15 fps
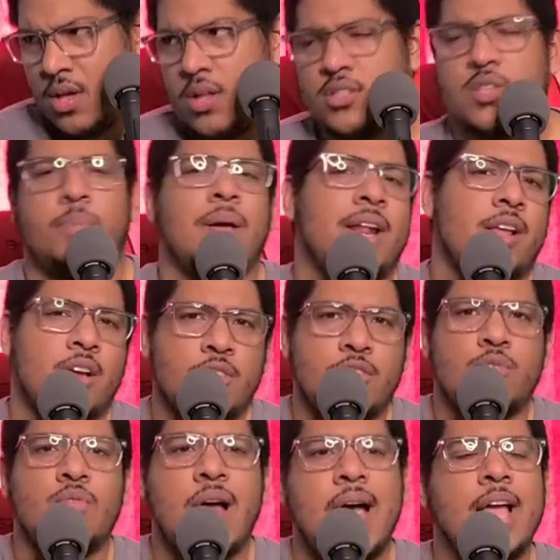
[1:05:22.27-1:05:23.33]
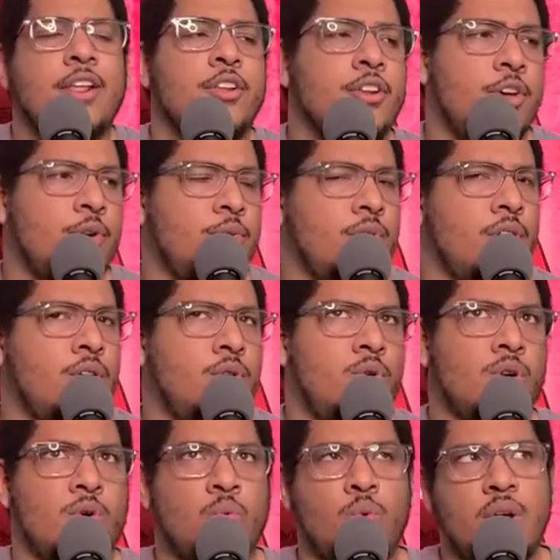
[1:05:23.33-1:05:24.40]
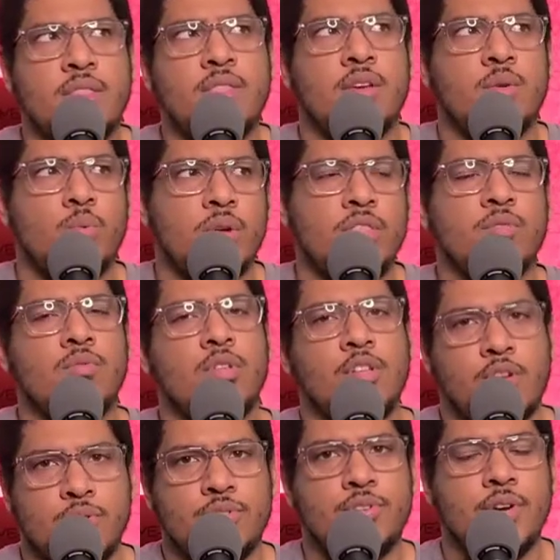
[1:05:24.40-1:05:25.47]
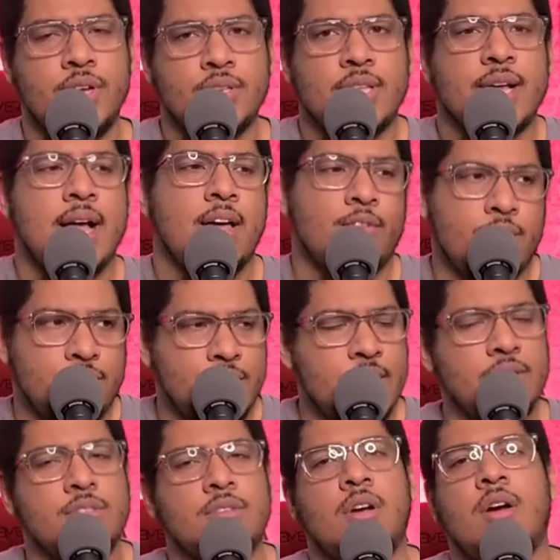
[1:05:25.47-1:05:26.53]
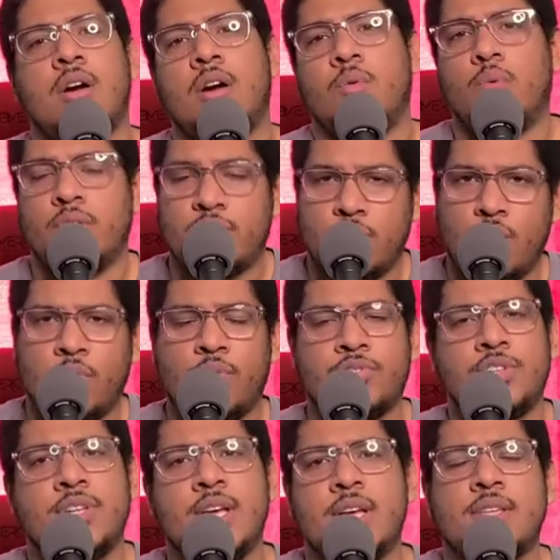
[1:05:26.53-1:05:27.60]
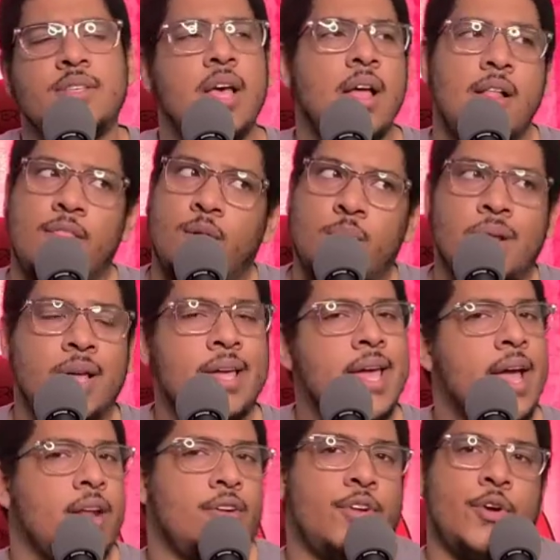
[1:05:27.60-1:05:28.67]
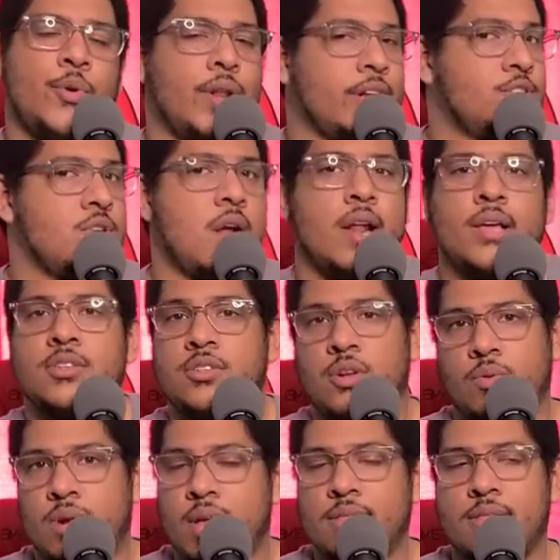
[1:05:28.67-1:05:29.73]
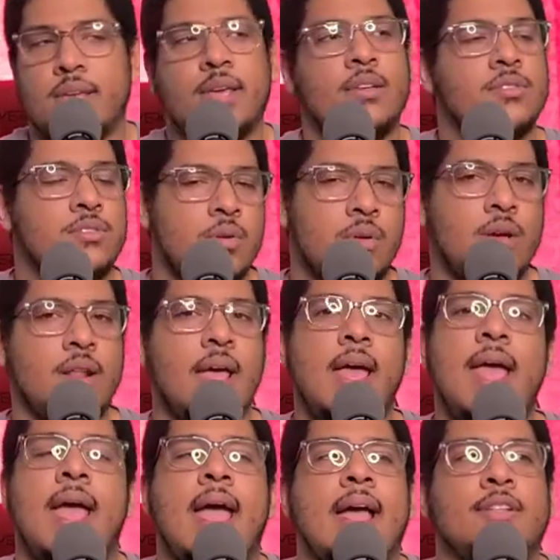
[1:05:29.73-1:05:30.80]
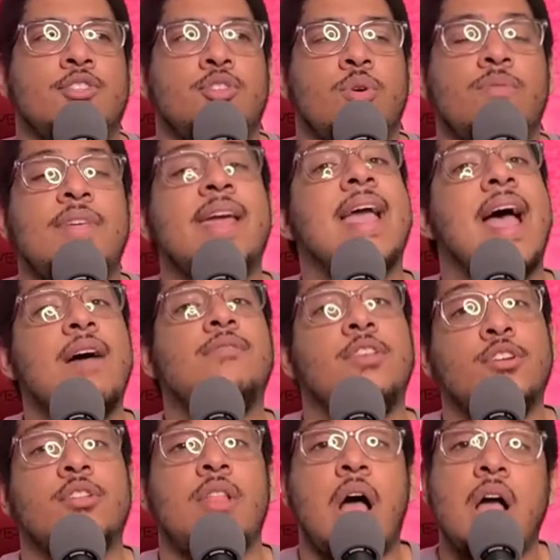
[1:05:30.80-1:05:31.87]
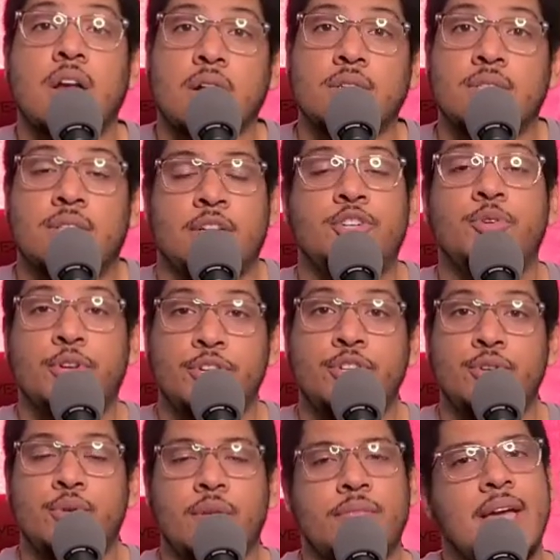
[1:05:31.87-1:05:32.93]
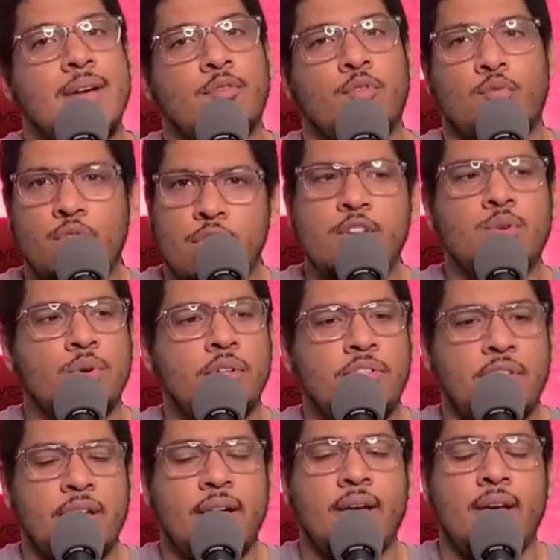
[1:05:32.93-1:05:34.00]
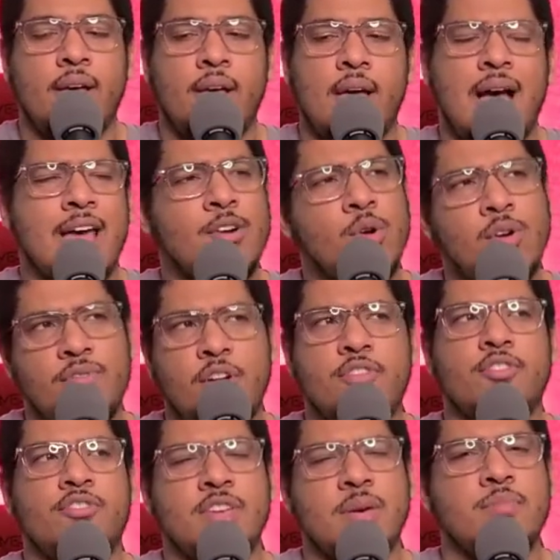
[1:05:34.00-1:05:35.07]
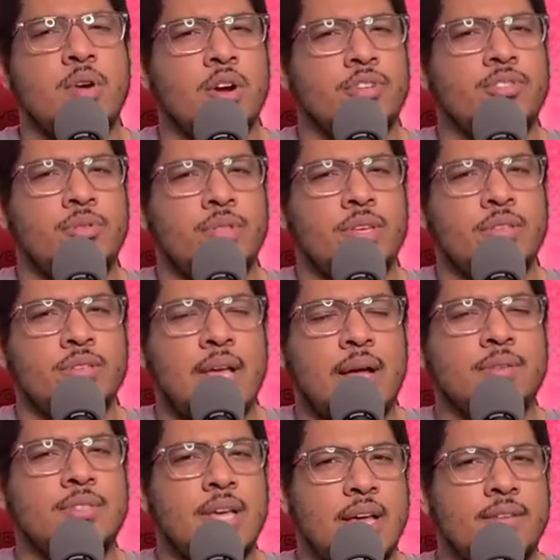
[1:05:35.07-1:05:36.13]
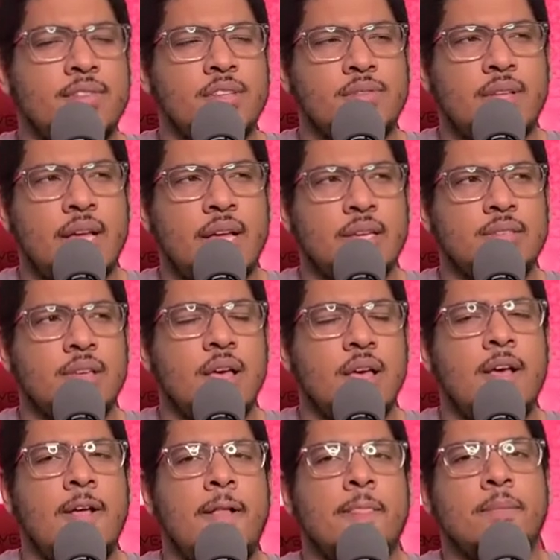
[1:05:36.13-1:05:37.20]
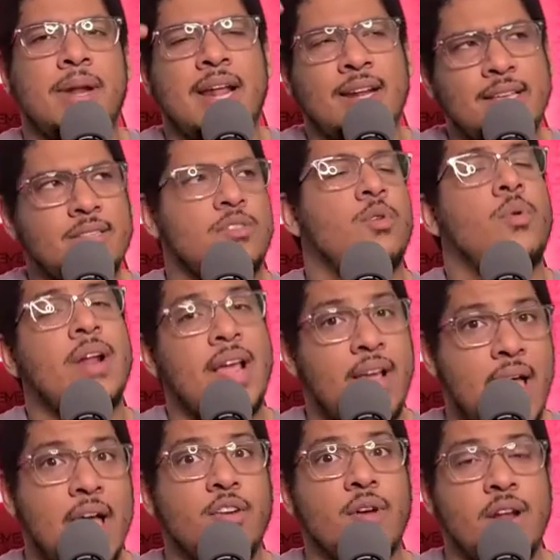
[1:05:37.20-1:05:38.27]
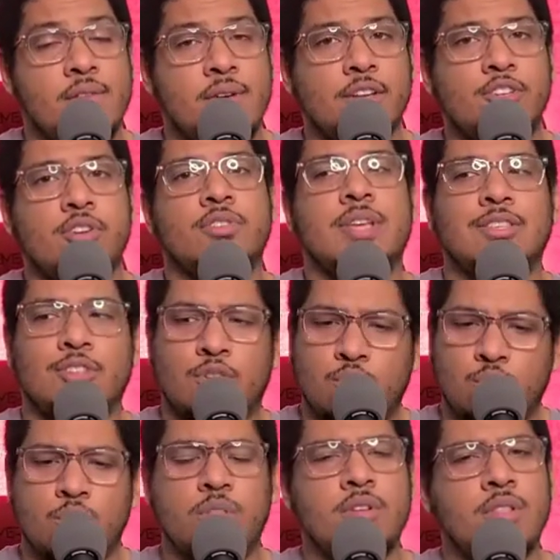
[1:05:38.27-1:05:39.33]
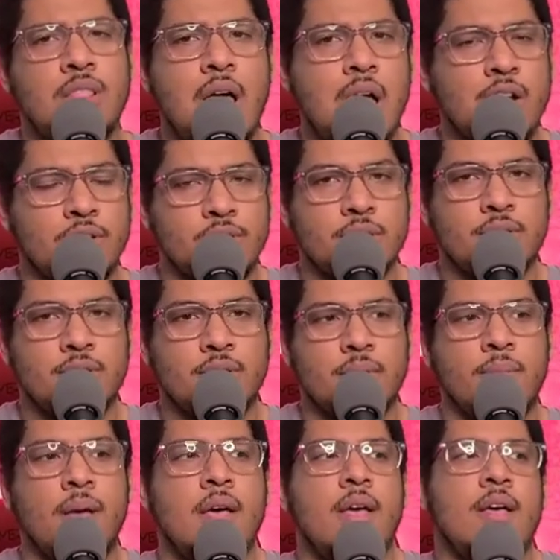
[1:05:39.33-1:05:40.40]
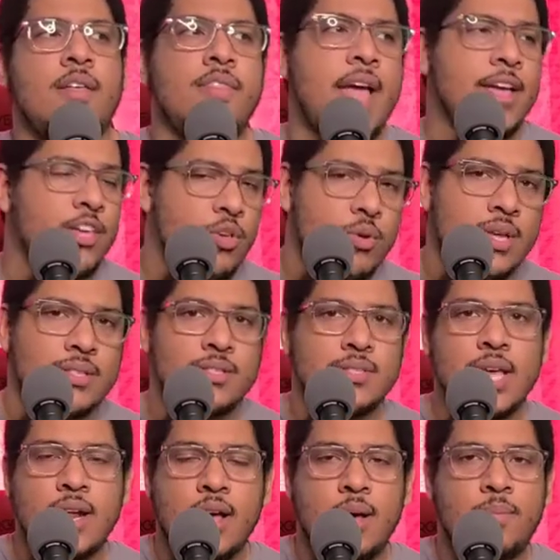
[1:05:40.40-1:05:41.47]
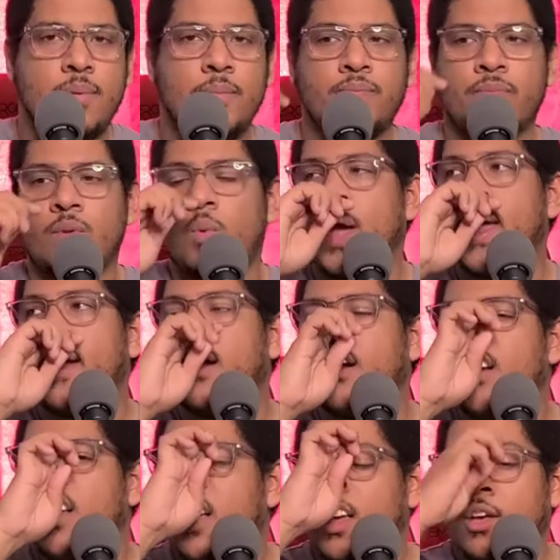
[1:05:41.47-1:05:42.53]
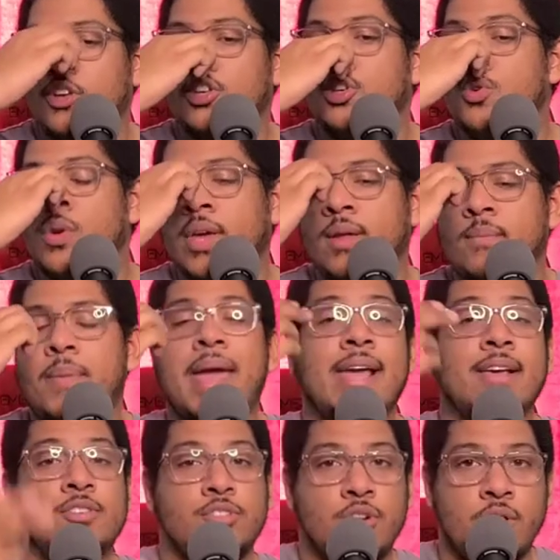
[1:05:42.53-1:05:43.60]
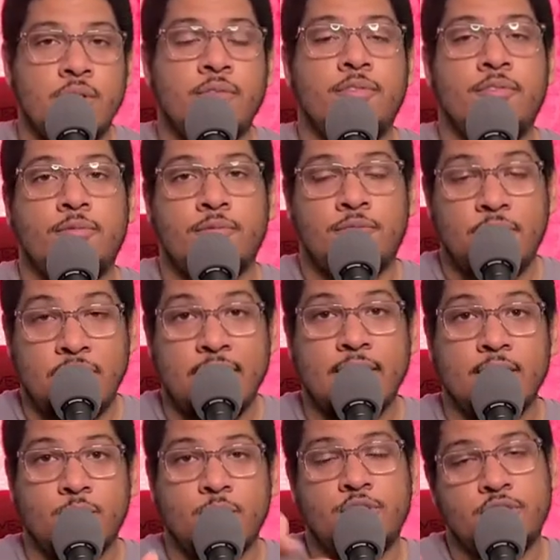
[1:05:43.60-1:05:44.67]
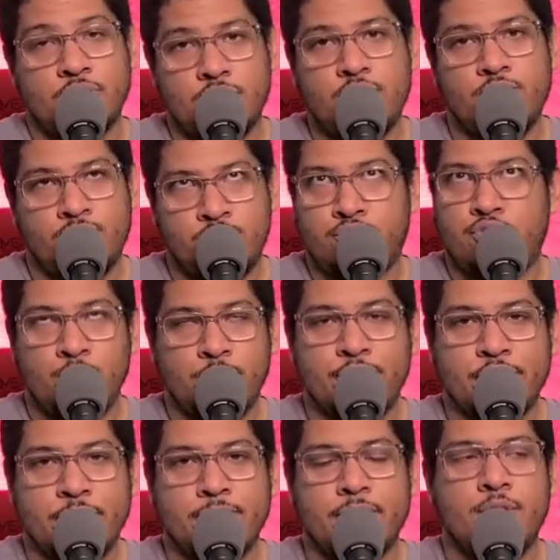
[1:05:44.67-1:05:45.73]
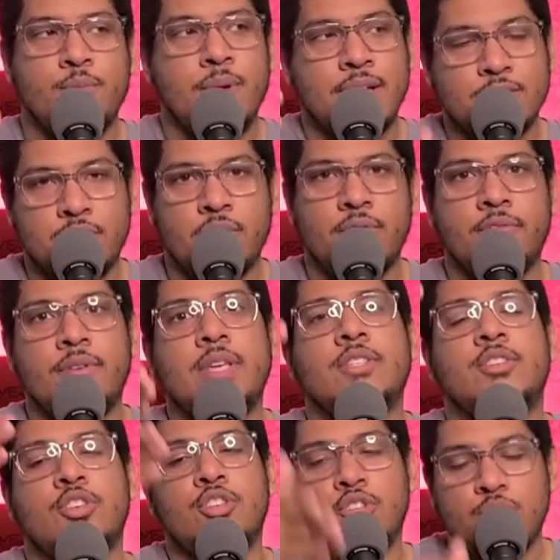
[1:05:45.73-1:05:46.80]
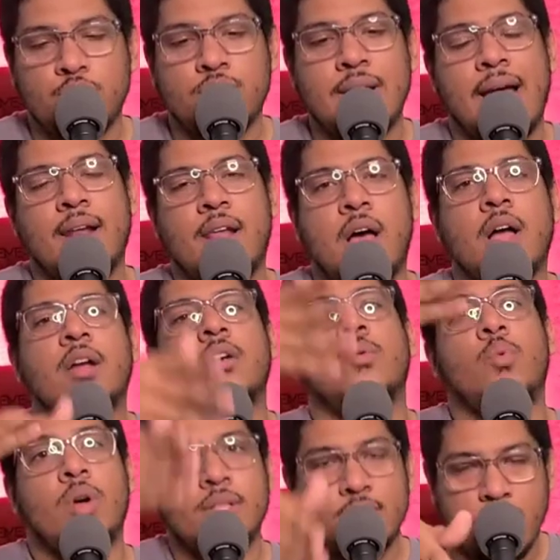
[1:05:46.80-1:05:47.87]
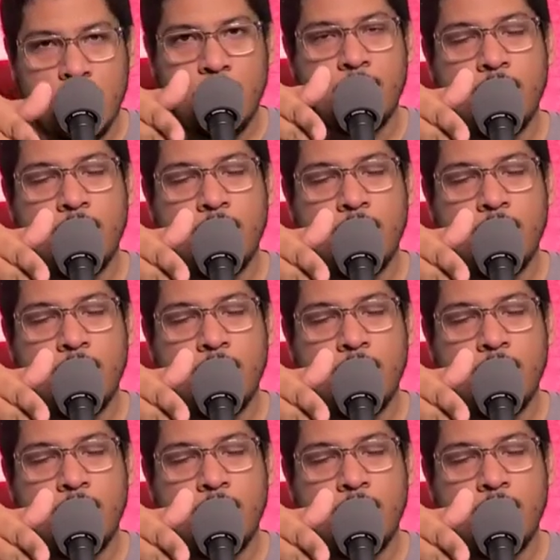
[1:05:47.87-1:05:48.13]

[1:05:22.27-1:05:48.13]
Depending on the ride, you know, or, or what the what the roller coaster is, like how the machines are, what the roller coaster does, they'll be like, yeah, no electronics, no nothing, and so on. And so they have little lockers that you could do, and they have a really cool thing. I don't know if other theme parks do this outside of Six Flags, but at least the one at, at Great Adventures has a cool little locker system that you can set up where you can pay a certain fee, which is super cheap. You pay a certain fee to use that locker one time,